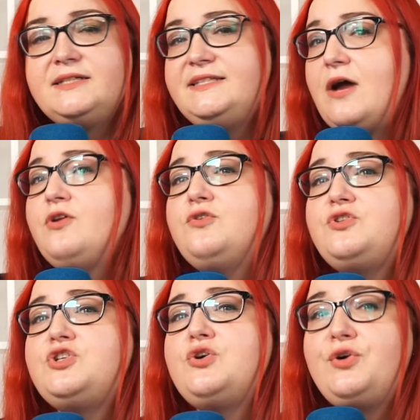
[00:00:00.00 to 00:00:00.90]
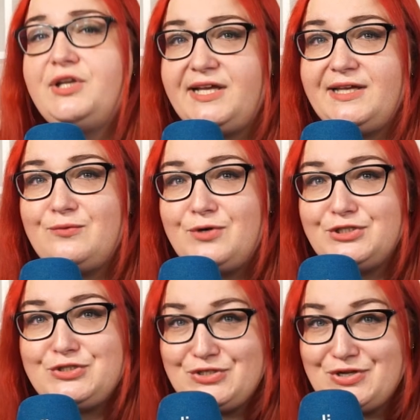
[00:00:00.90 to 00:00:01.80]
Now you surely
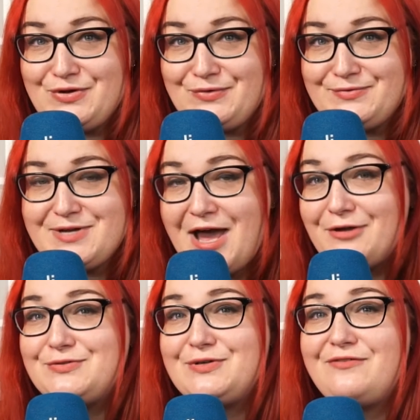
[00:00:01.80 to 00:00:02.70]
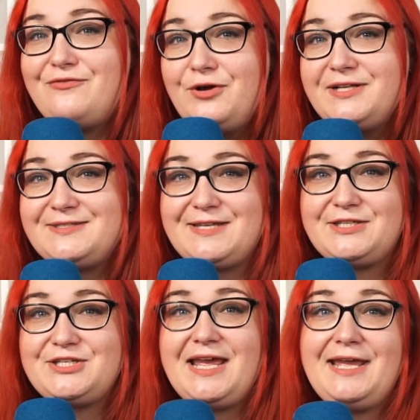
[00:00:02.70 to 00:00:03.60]
want to know how to avoid
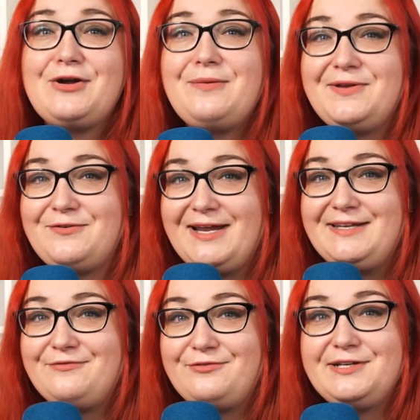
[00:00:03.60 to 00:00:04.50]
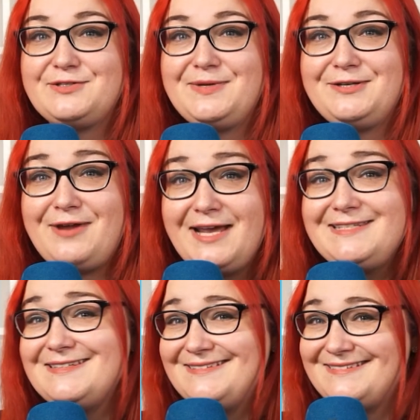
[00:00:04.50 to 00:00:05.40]
such a copyright infringement,
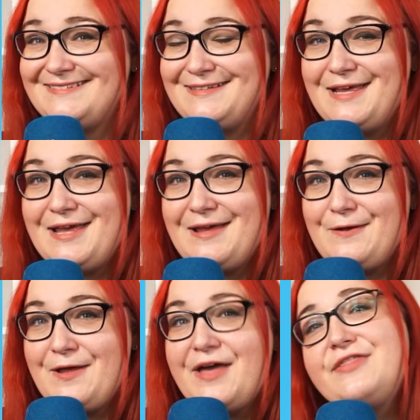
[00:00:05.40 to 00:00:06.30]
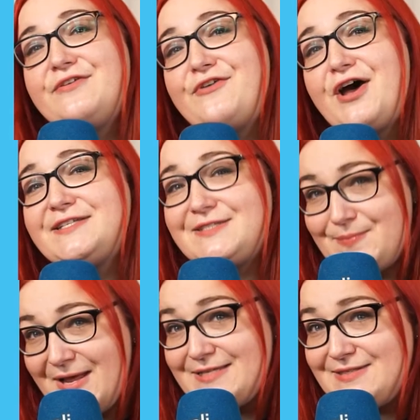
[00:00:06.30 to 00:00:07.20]
right? The first
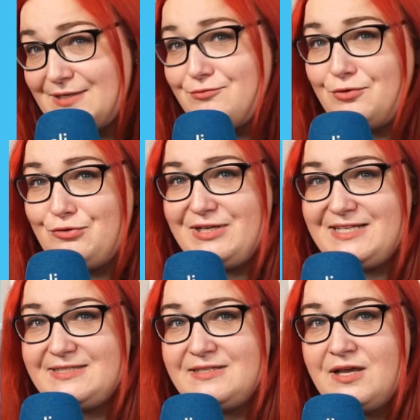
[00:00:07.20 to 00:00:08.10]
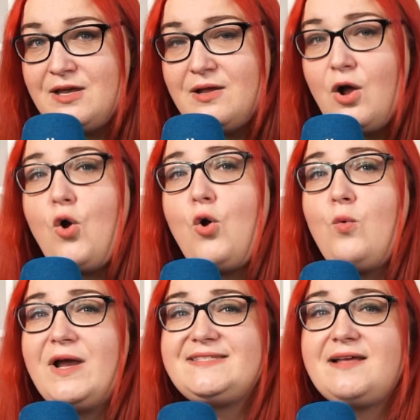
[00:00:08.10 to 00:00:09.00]
basic rule is
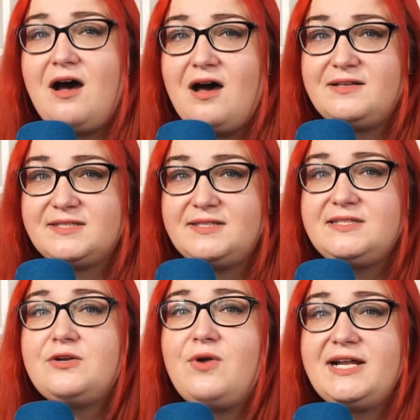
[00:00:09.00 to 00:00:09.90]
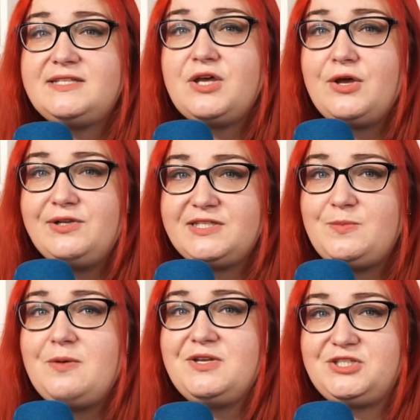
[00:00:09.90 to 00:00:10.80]
always ask the rights holder's
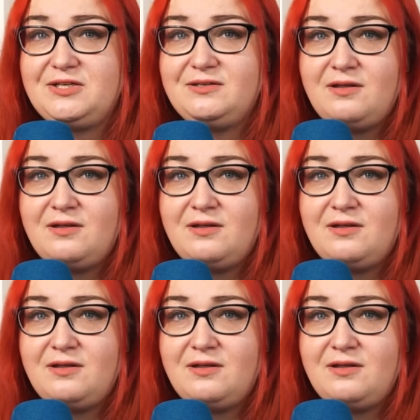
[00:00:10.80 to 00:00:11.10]
permission.